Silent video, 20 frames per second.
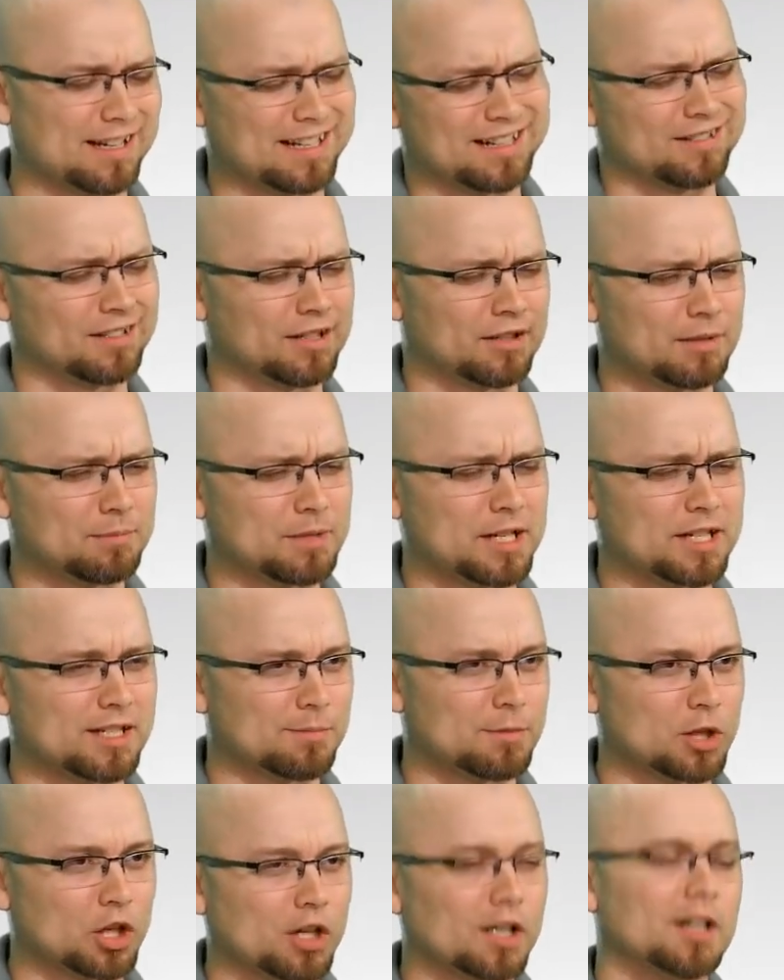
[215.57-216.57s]
I don't know. I'm not
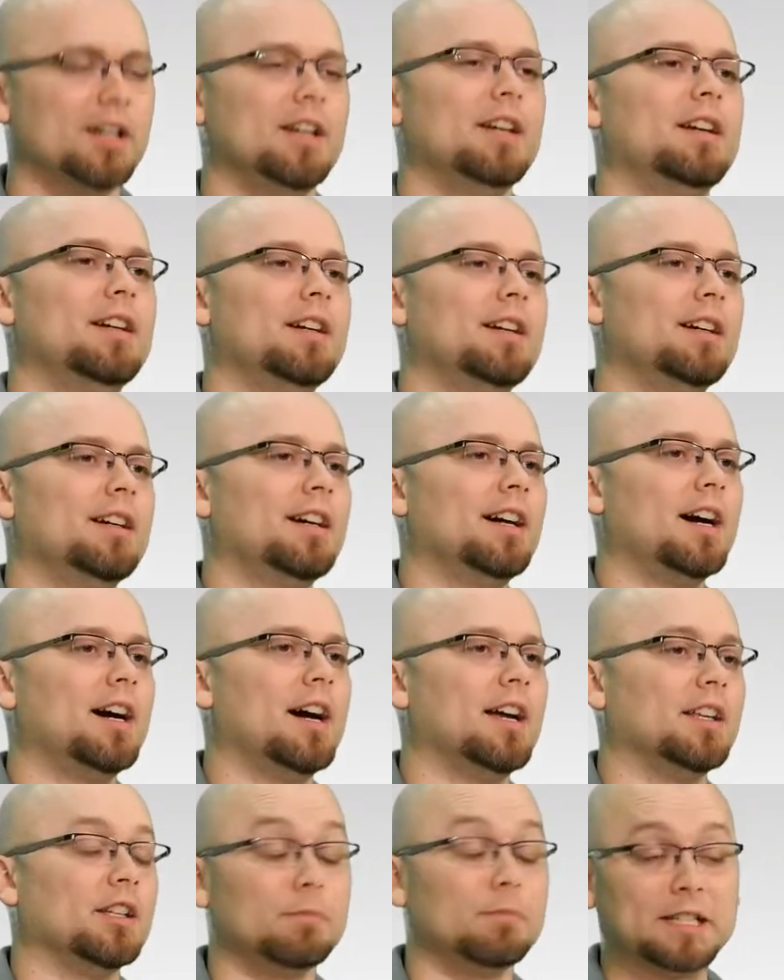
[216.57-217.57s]
smart.
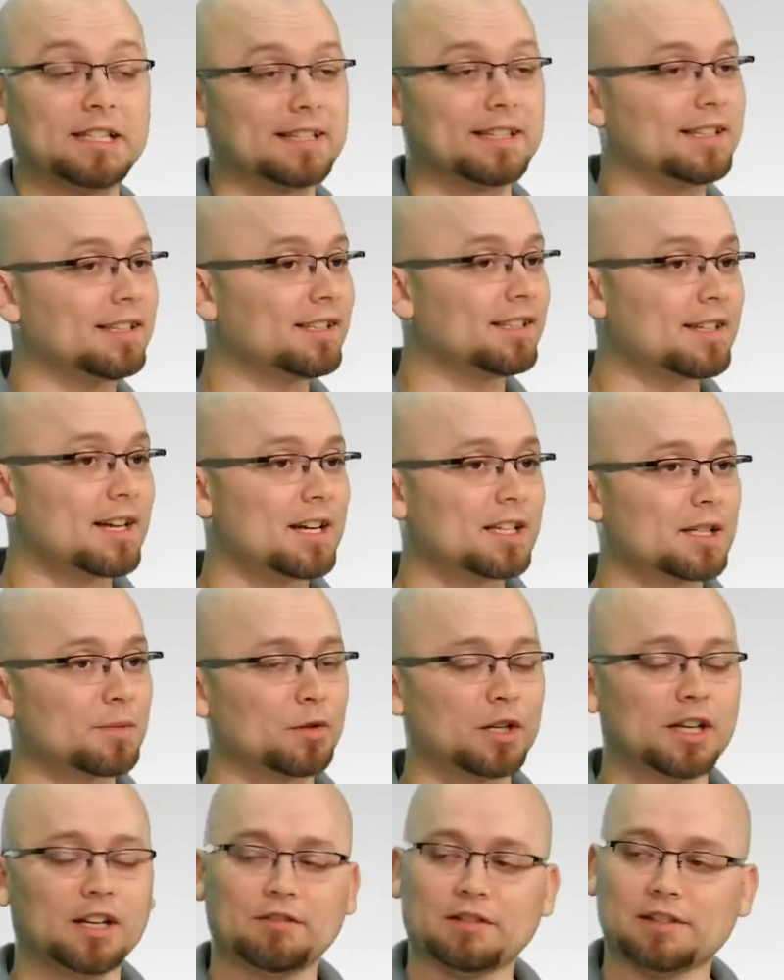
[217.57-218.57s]
You'll be sitting in this hot
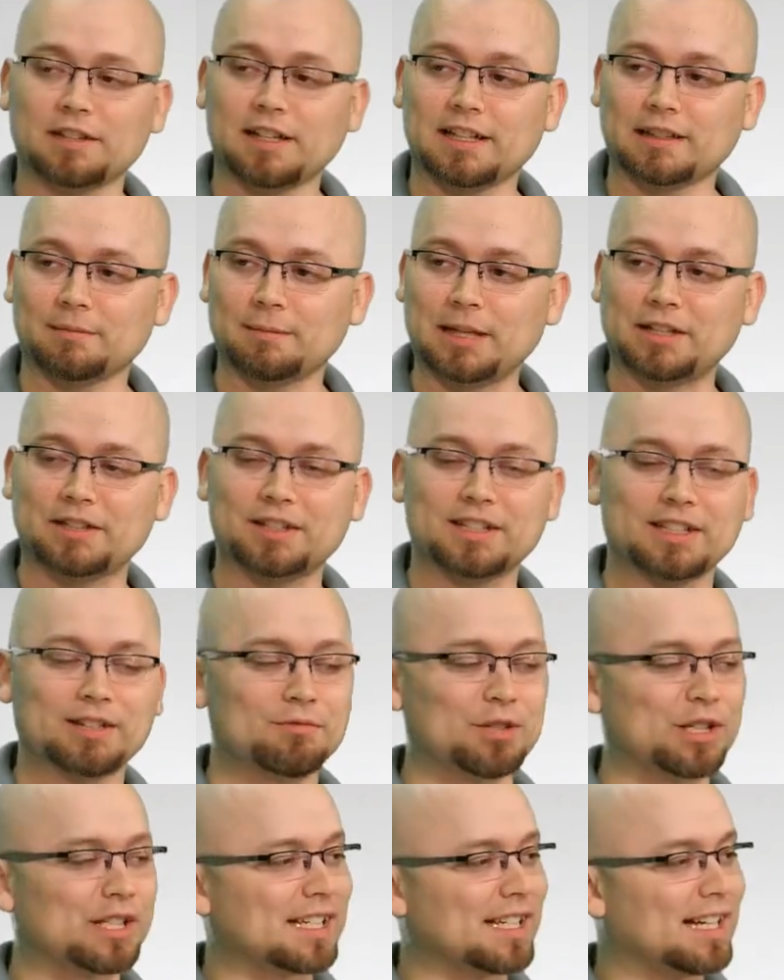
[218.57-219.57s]
spring with like the mountains
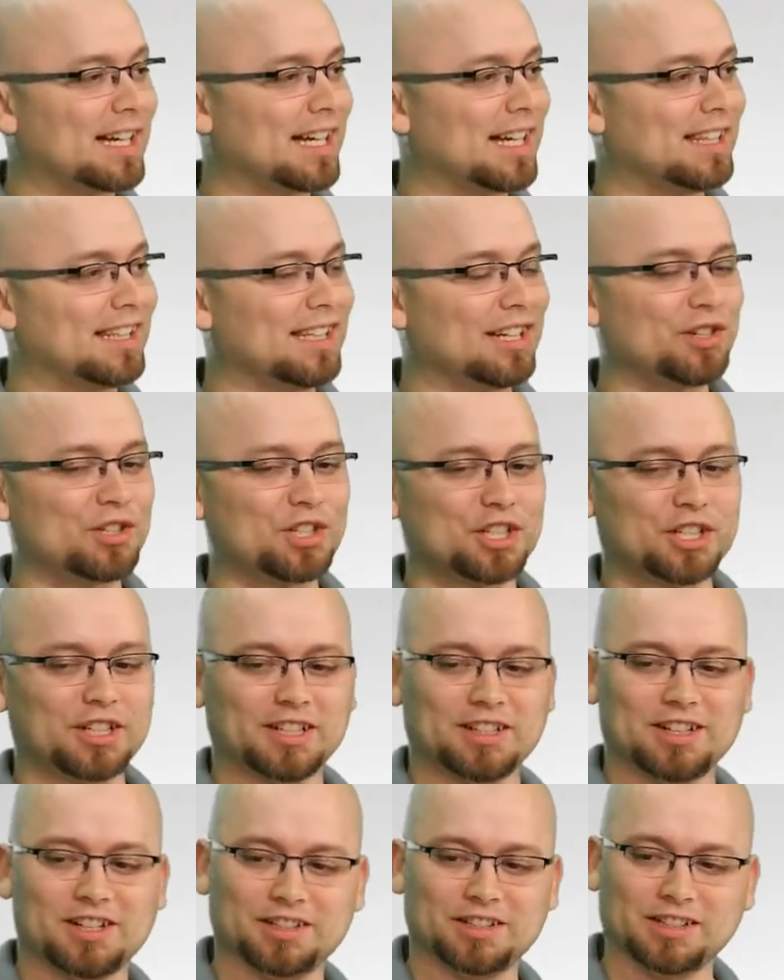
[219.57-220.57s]
on one side and the ocean
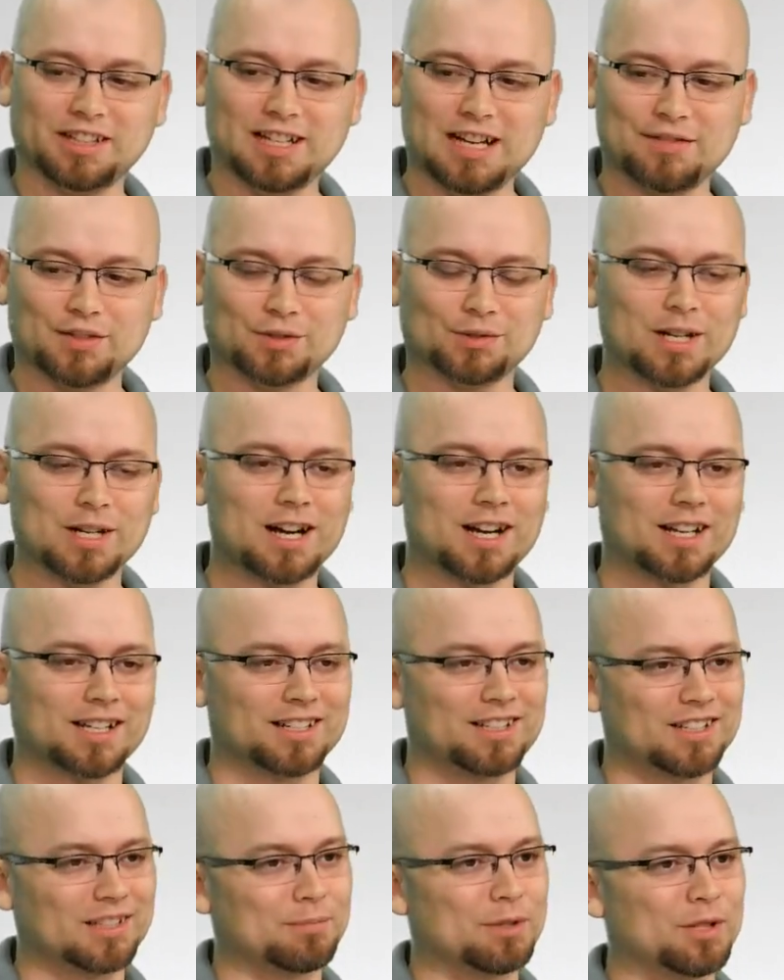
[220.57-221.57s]
and all the lava rock
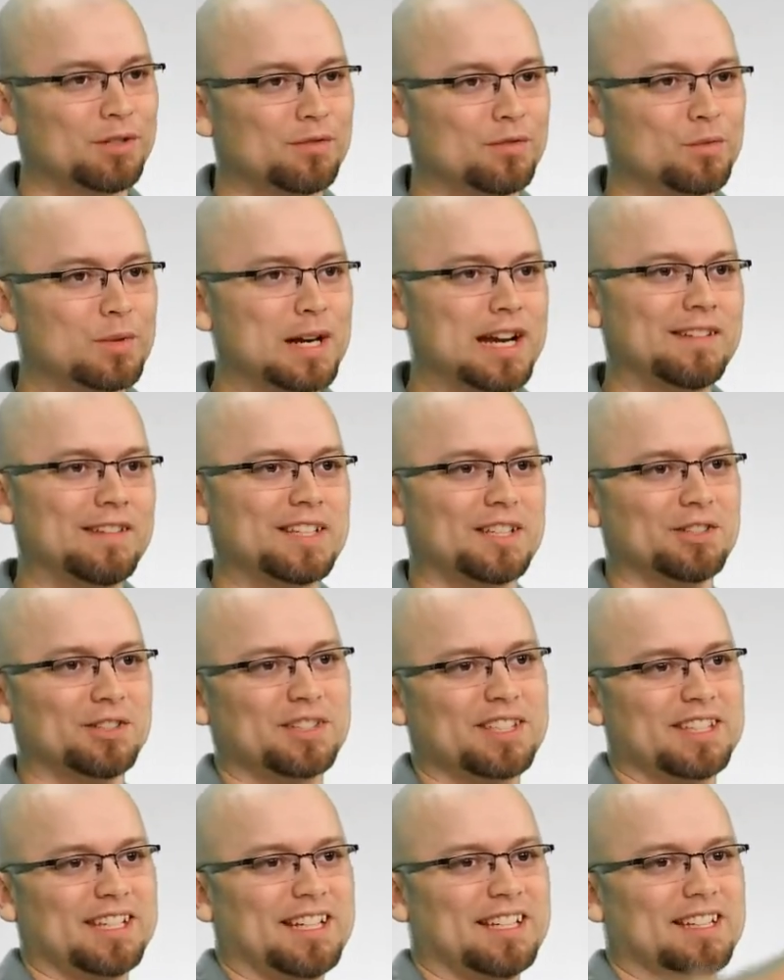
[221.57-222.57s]
and all the beautiful waves, and
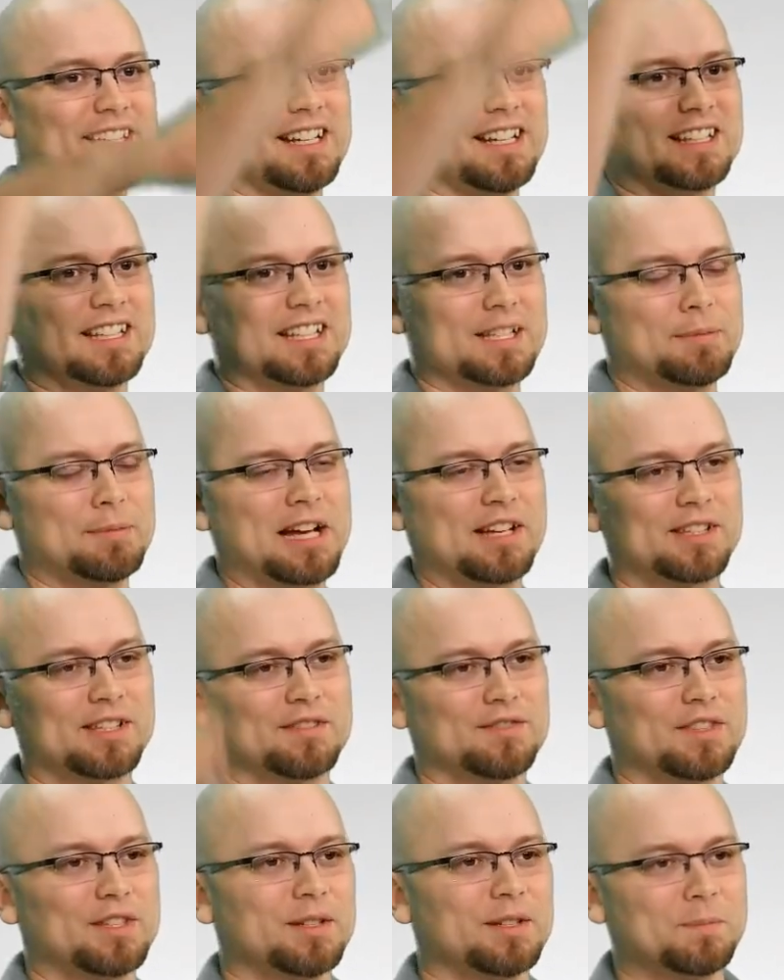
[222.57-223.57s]
you'll see like the spouts
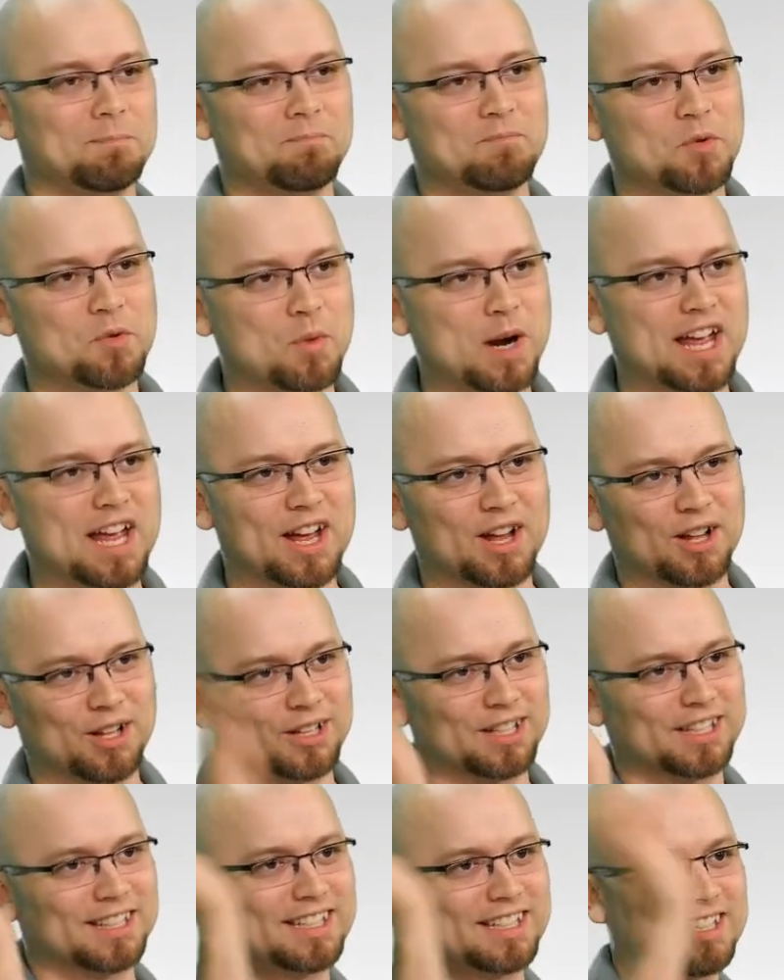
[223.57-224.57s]
of the
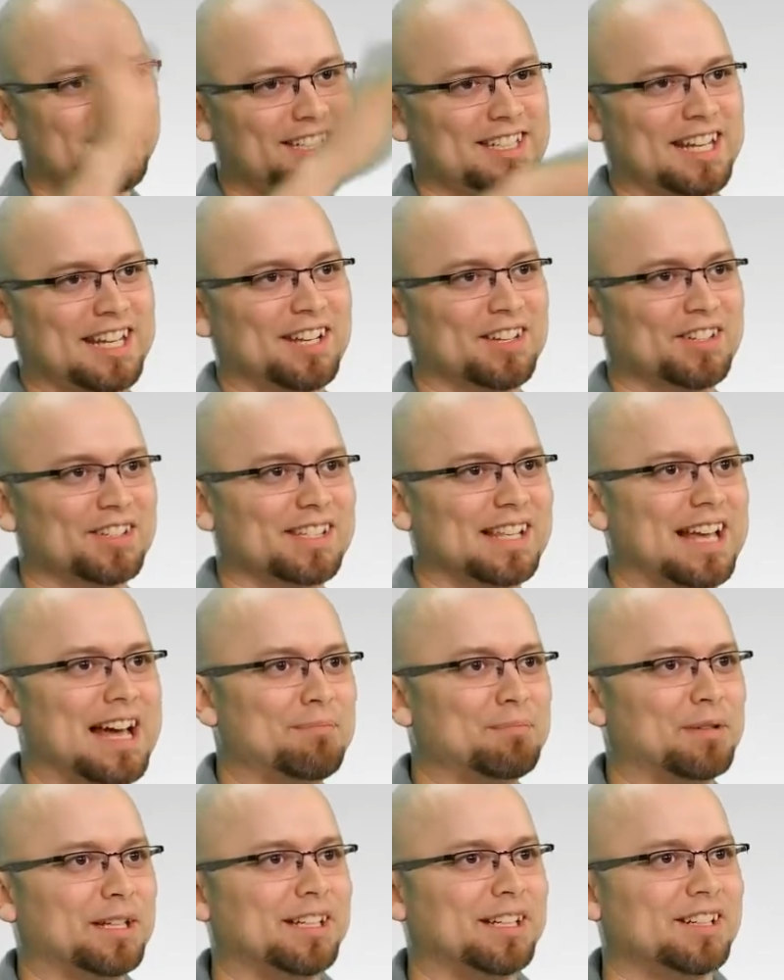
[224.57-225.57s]
whale and the tail
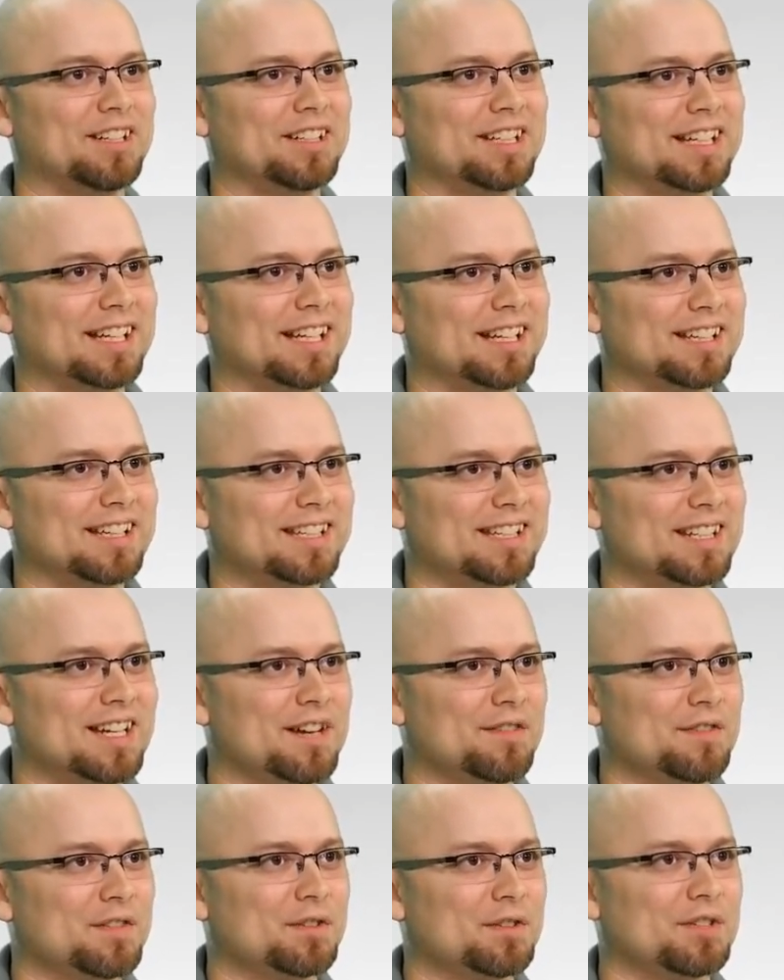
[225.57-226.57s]
slapping and all that kind of
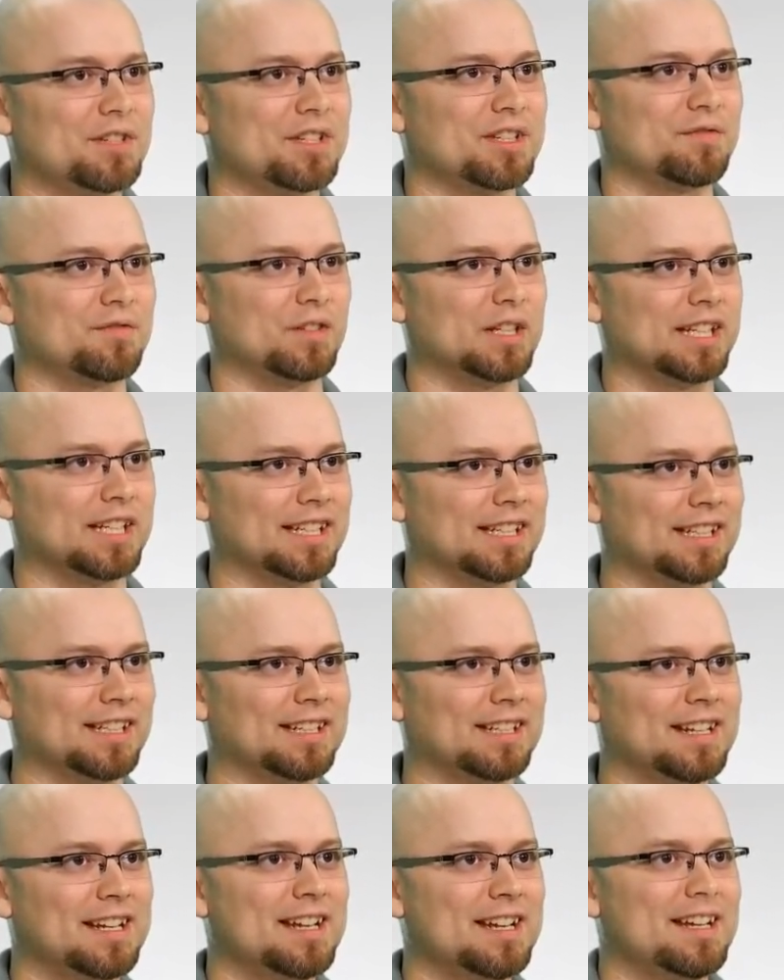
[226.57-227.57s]
stuff. It was just freaking,
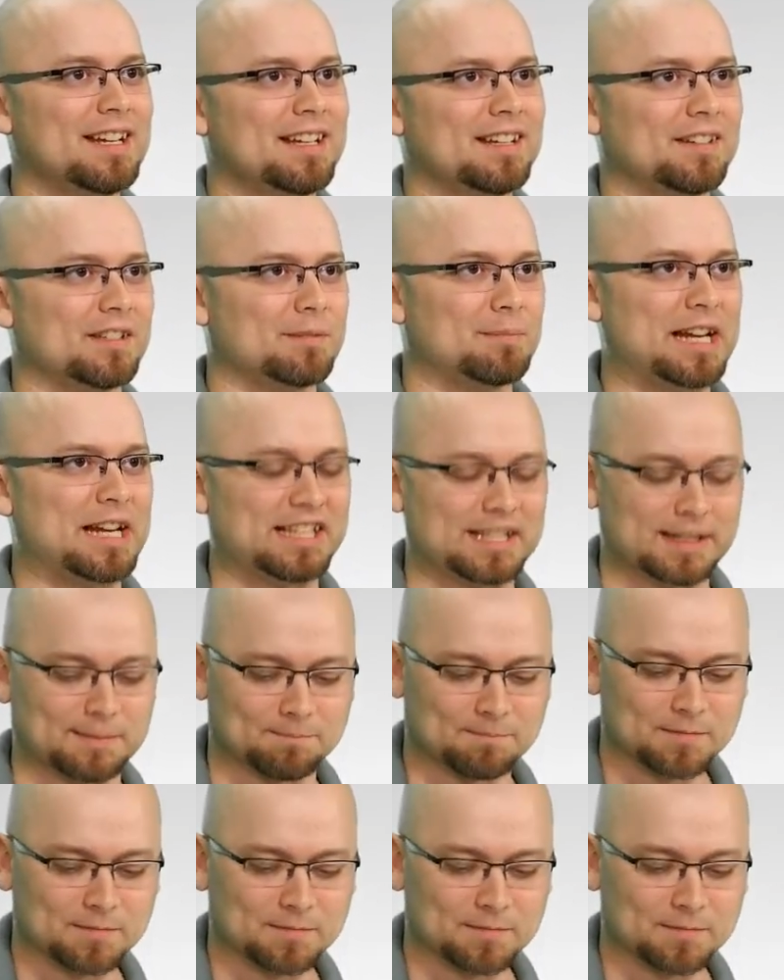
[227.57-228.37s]
it was amazing.